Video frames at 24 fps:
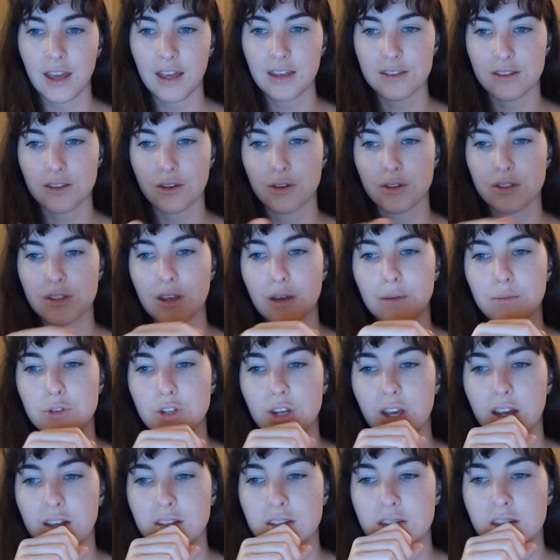as their
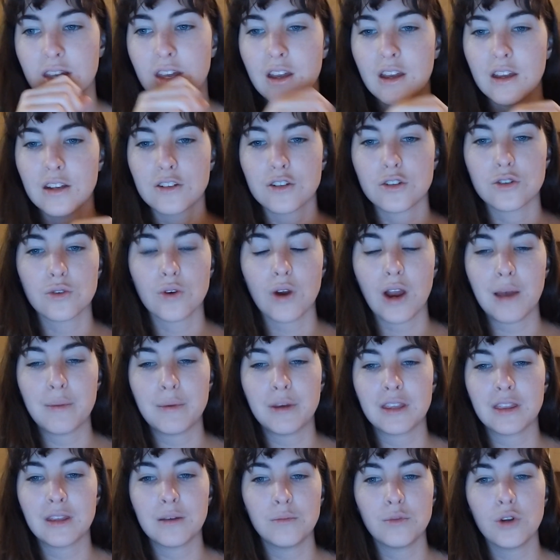subjects,
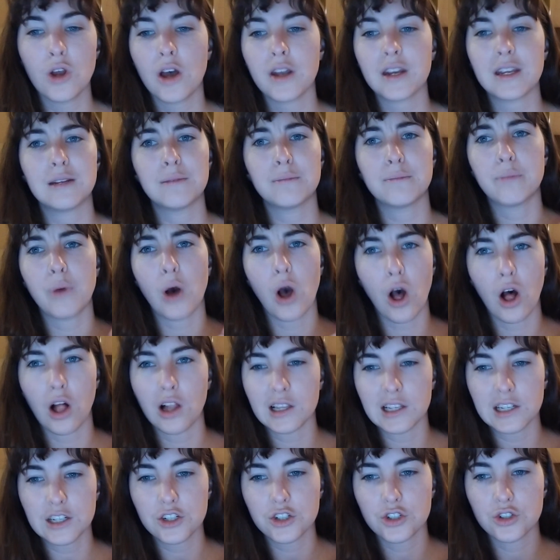describing them not in
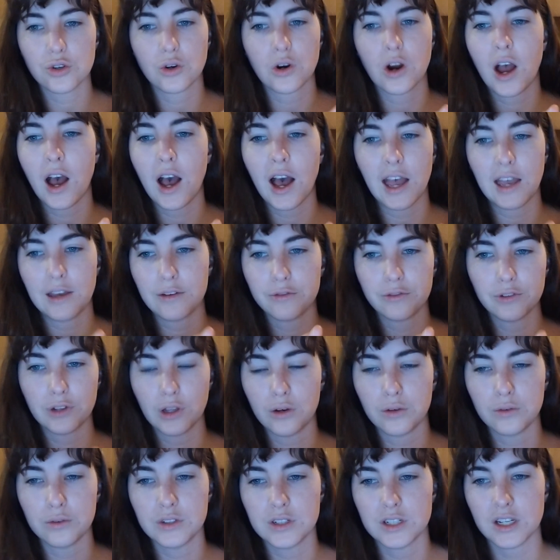polished or
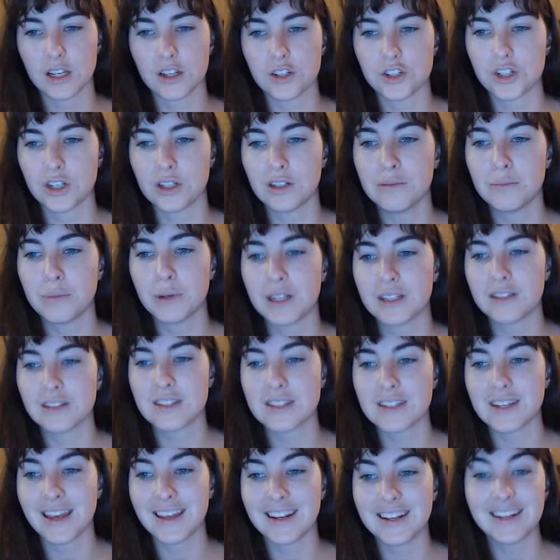high-flown diction, but
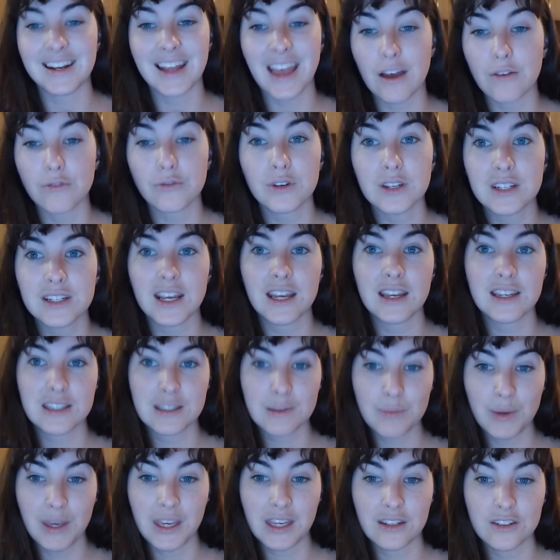instead in everyday
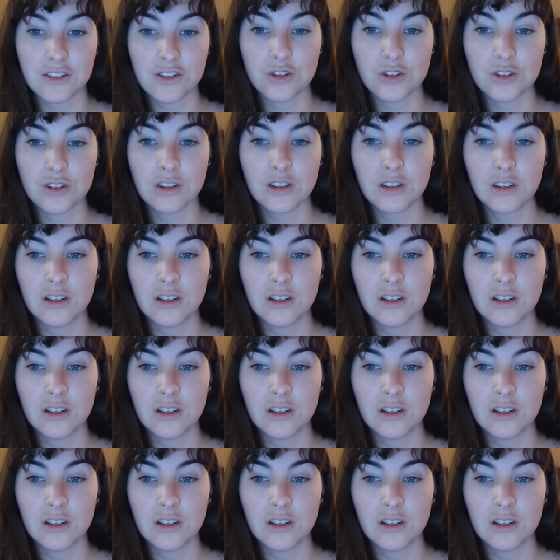speech,